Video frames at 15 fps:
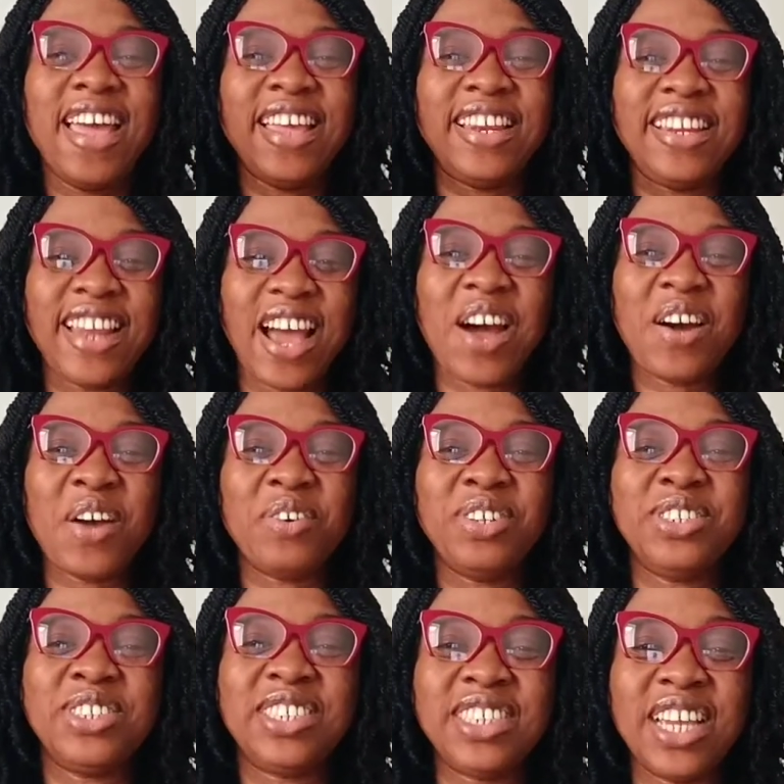Now, I
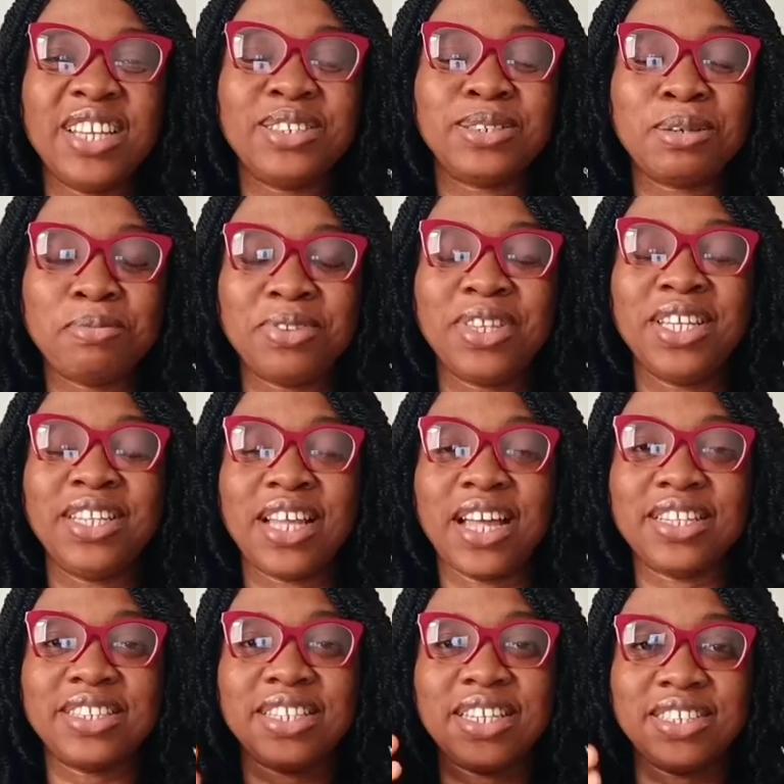want to share something
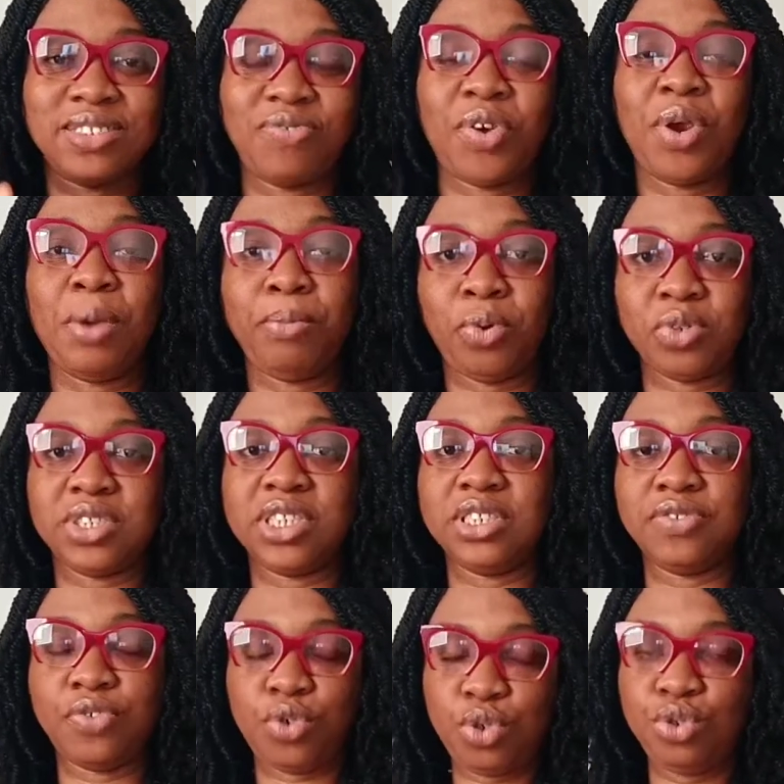that is very important
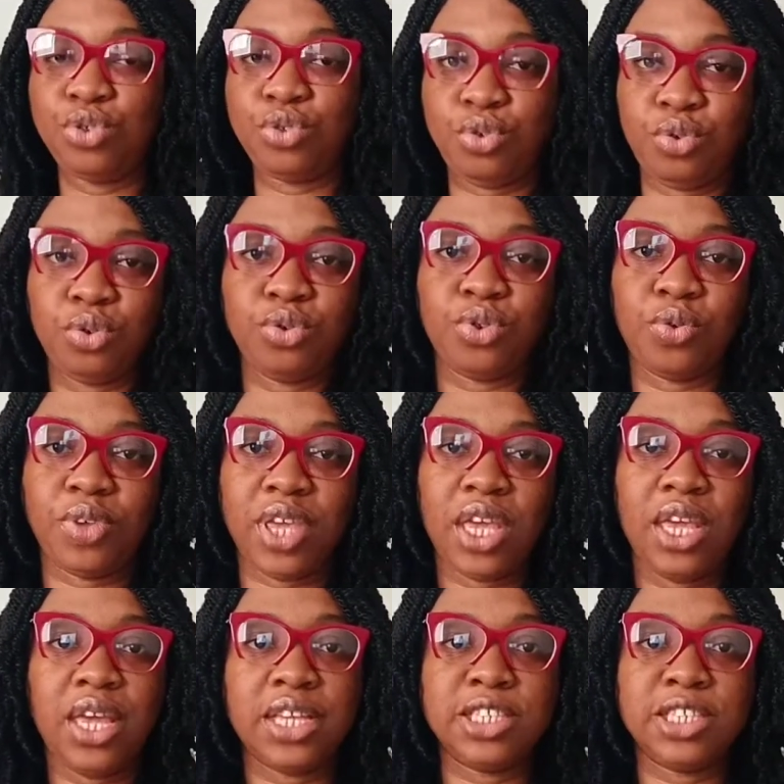for you to note, okay?